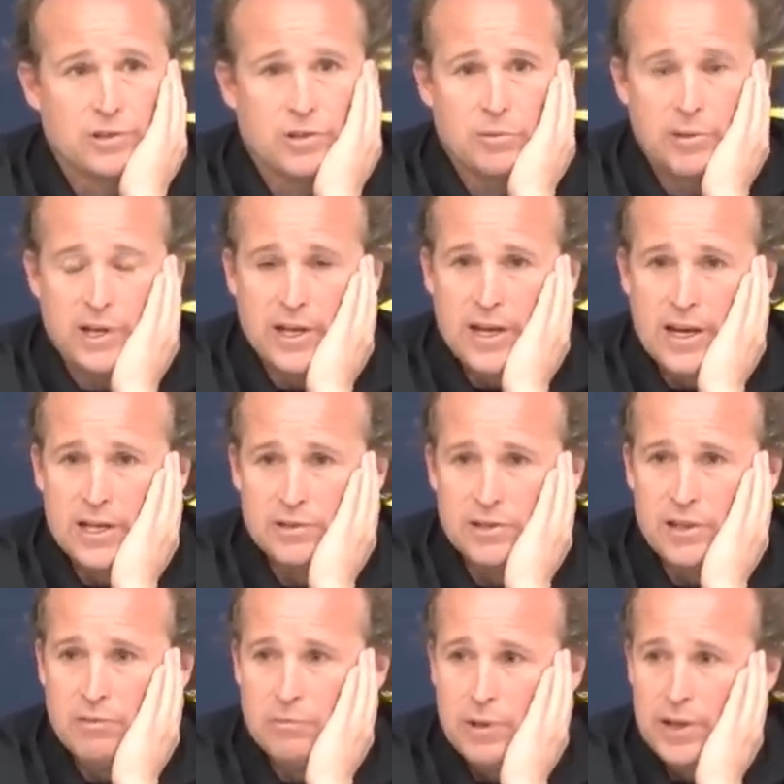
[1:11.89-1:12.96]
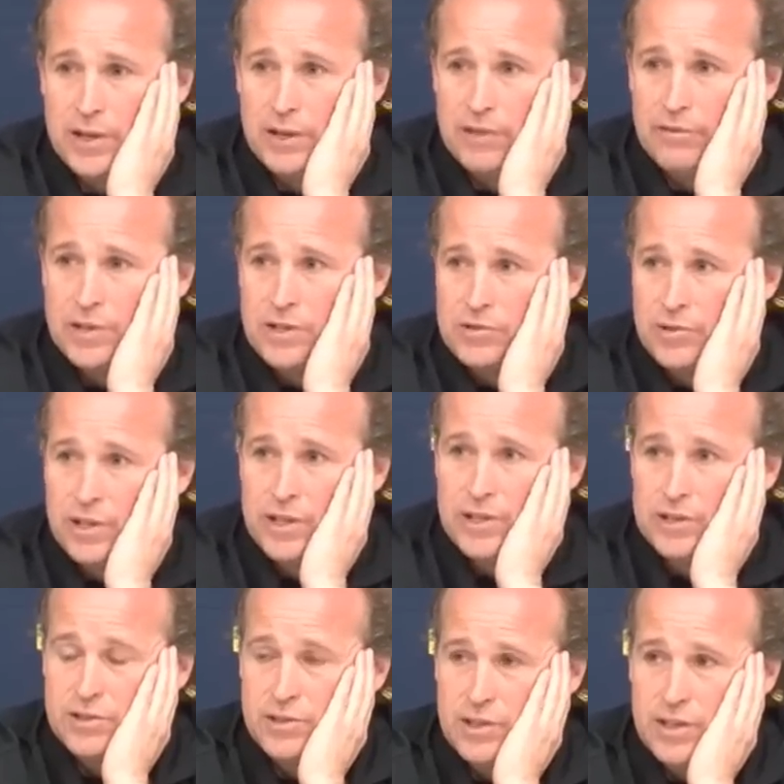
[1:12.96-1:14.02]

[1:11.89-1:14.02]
a little bit of guys getting beat individually.